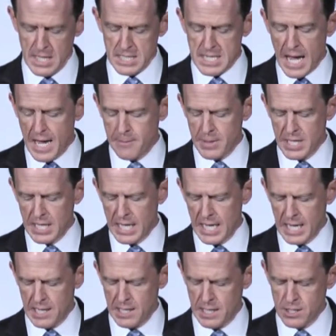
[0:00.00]
Time and
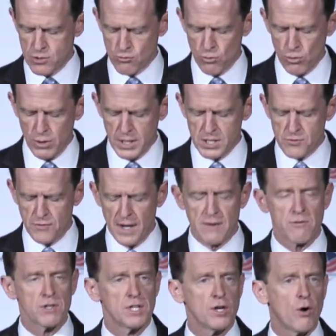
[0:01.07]
again, his rulings
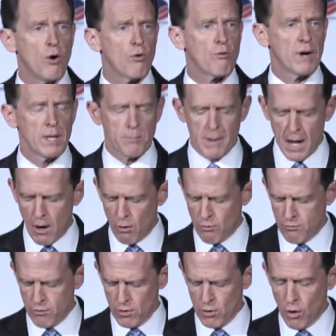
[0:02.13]
favor the already
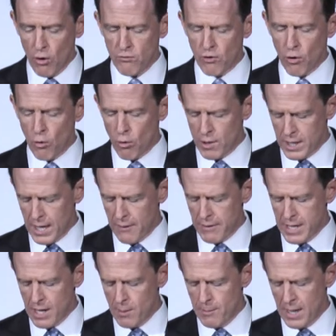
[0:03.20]
powerful over
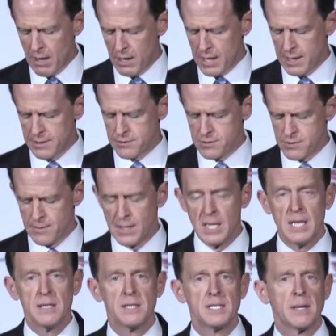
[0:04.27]
ordinary Americans."
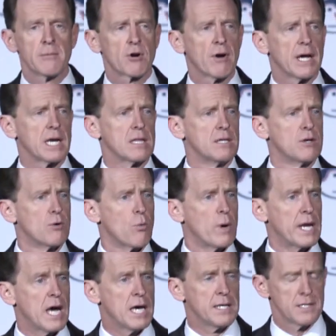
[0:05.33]
The Democratic leader
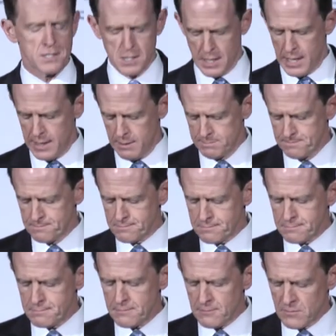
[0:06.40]
went on to say,
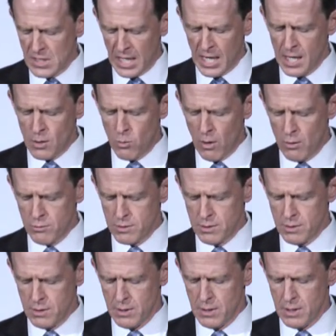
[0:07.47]
and I quote,
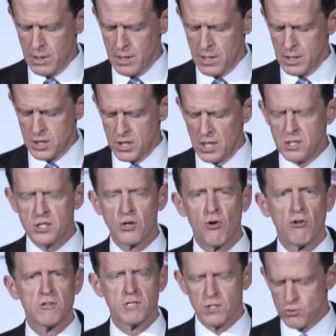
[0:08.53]
"Judge
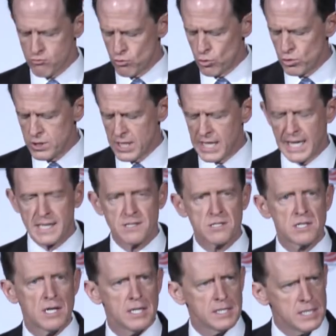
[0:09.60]
Gorsuch ruled
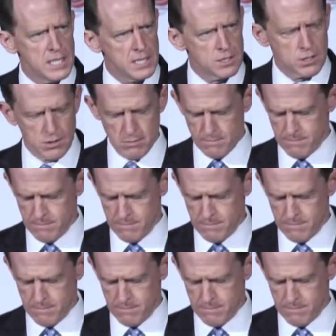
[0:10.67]
against a teacher.